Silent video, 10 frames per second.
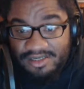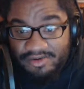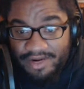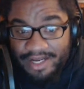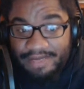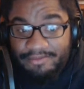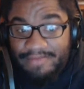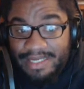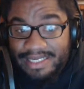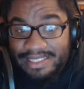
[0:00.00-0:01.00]
right?
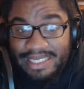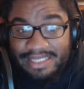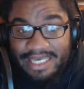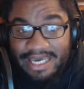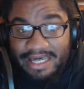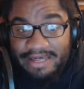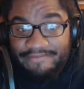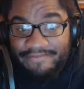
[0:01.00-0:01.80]
Meaning that they have